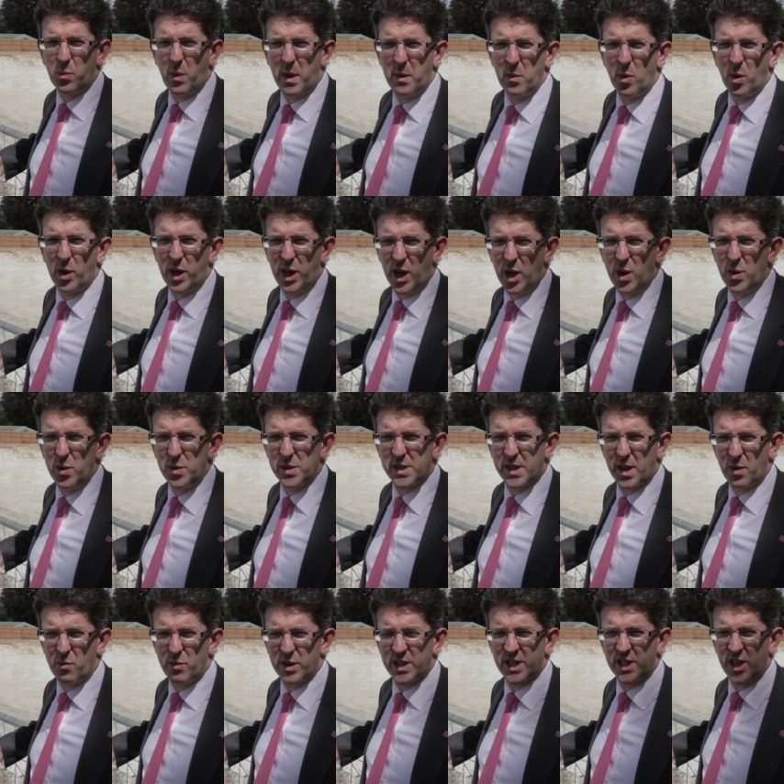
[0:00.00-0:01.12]
we will use
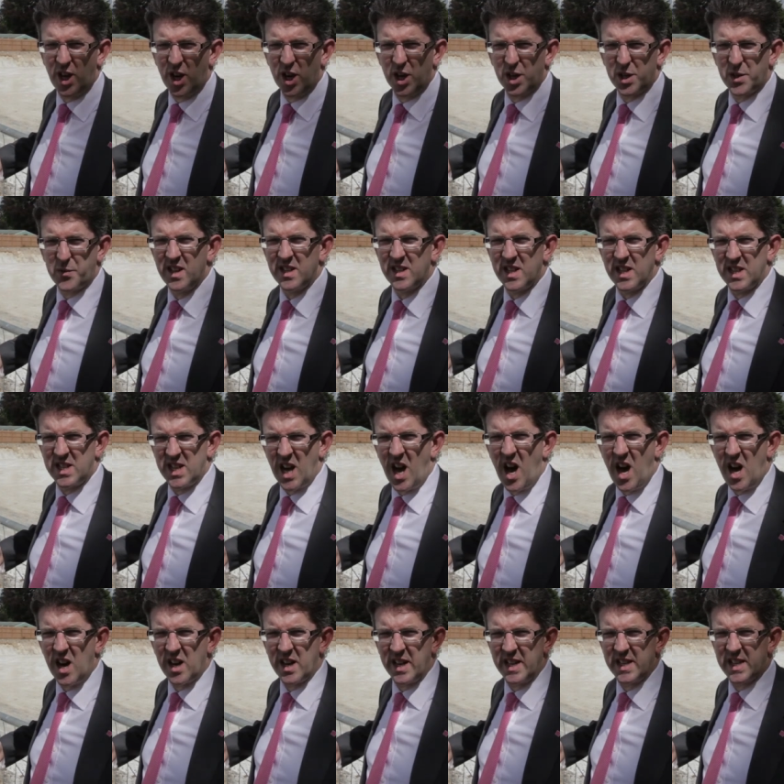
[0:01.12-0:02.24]
the research to
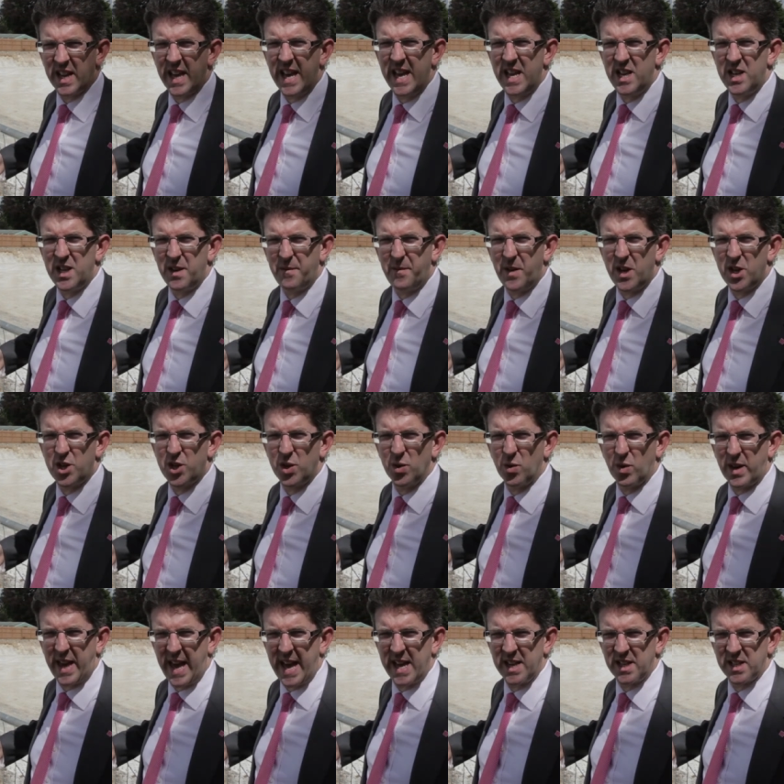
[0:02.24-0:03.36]
target individual
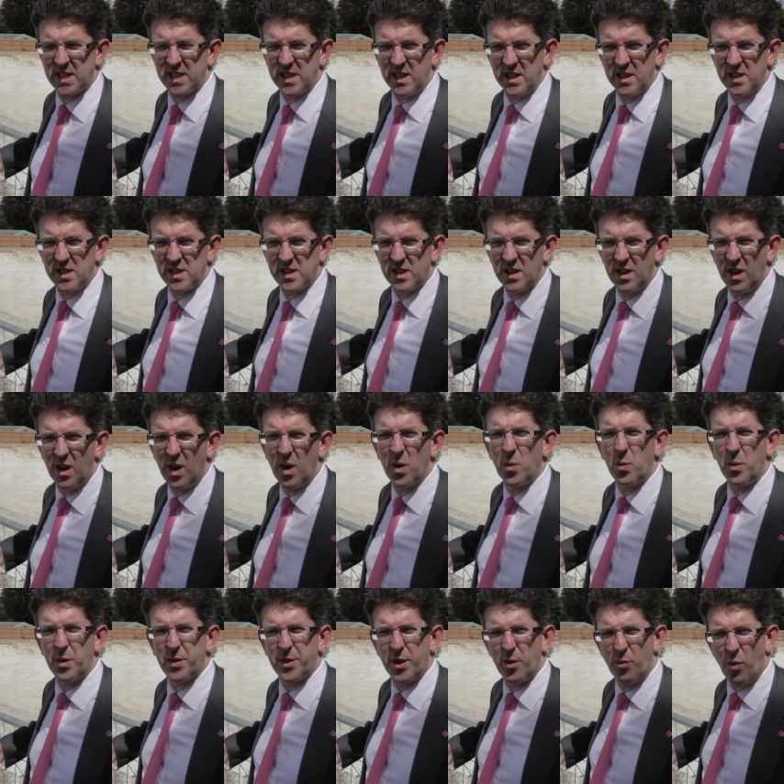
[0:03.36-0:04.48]
cancers
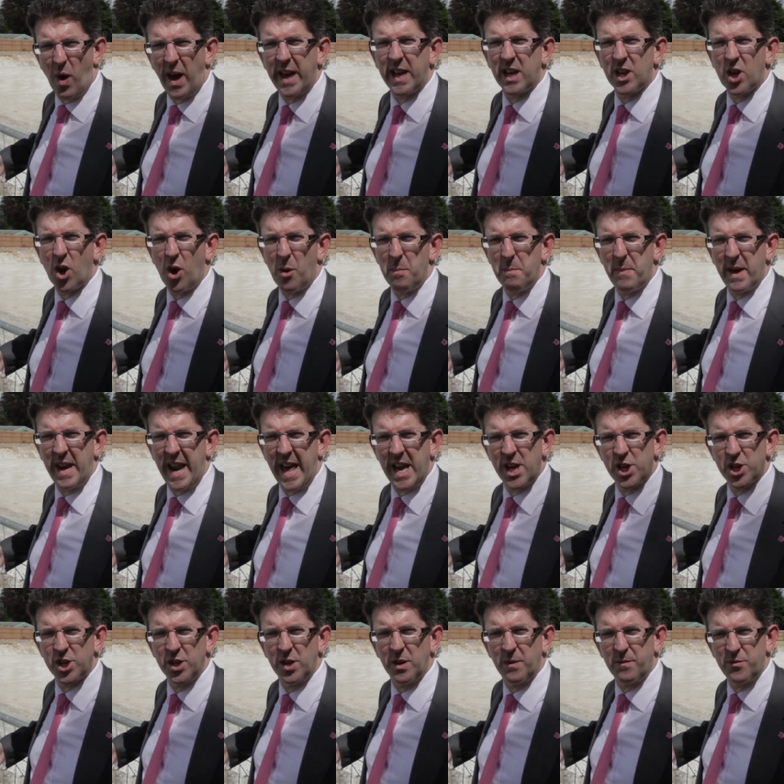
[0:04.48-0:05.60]
with the right
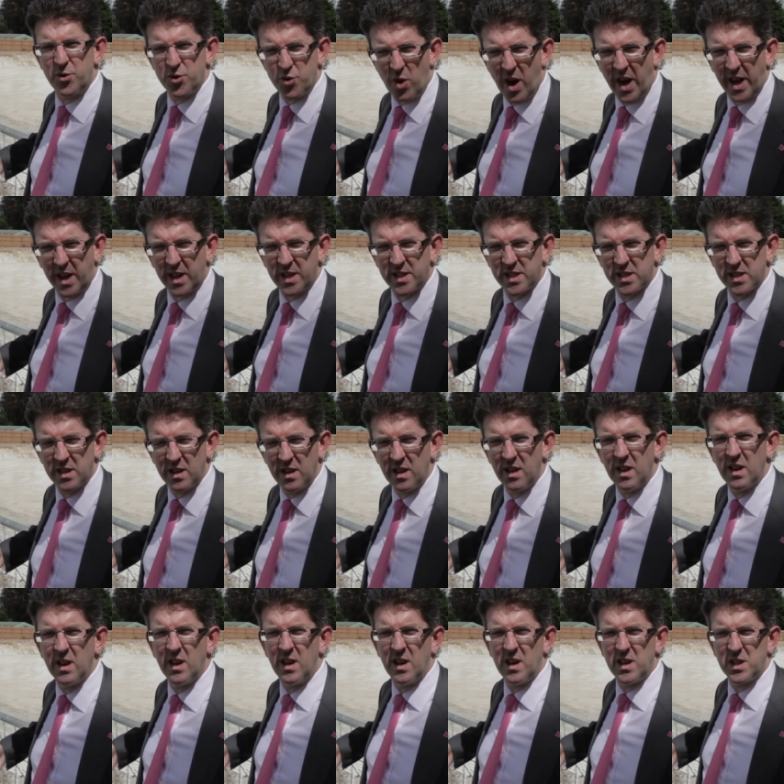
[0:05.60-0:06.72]
combination of drugs
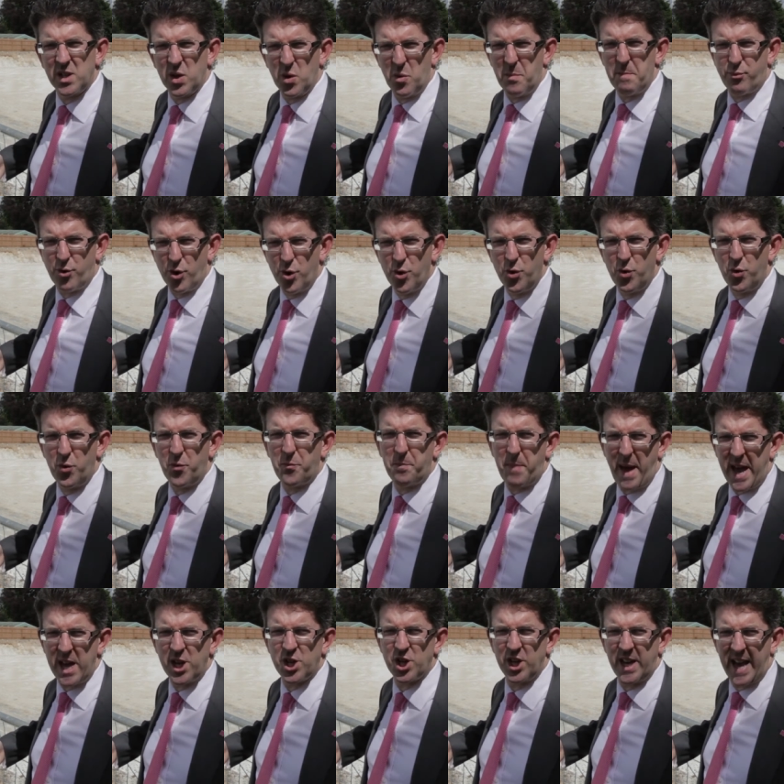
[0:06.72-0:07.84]
to improve
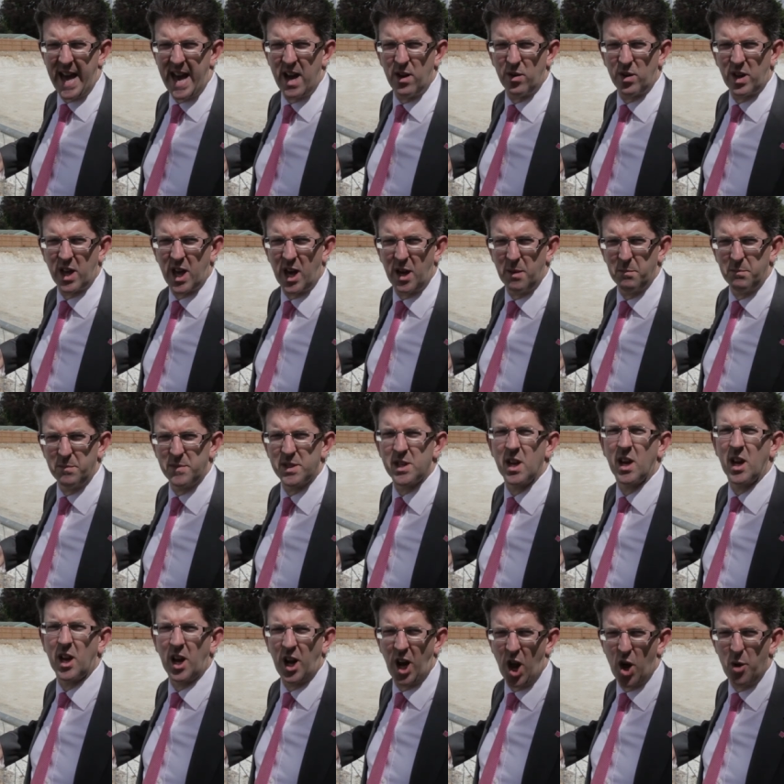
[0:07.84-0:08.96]
patient outcomes
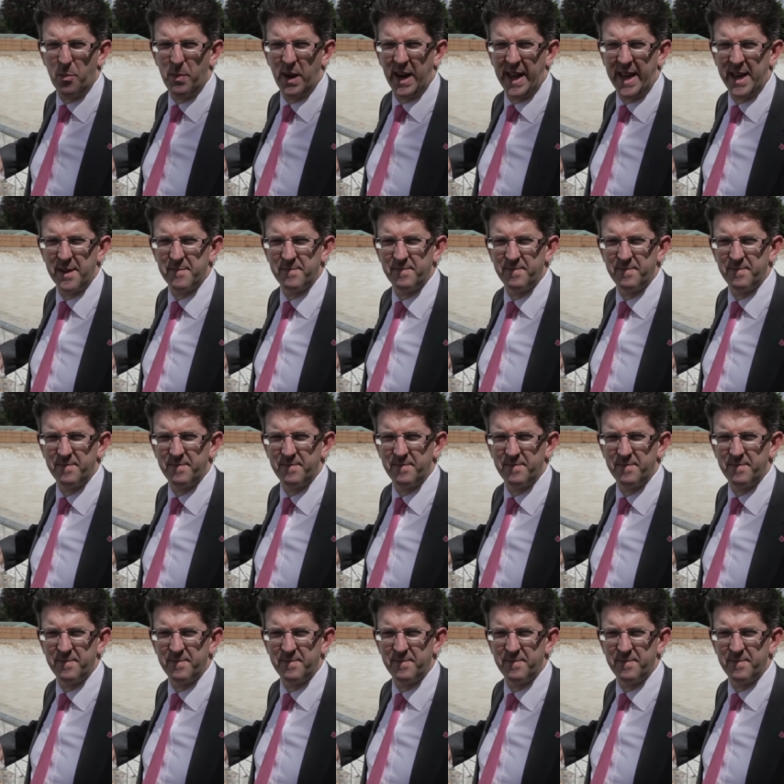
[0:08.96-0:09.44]
globally.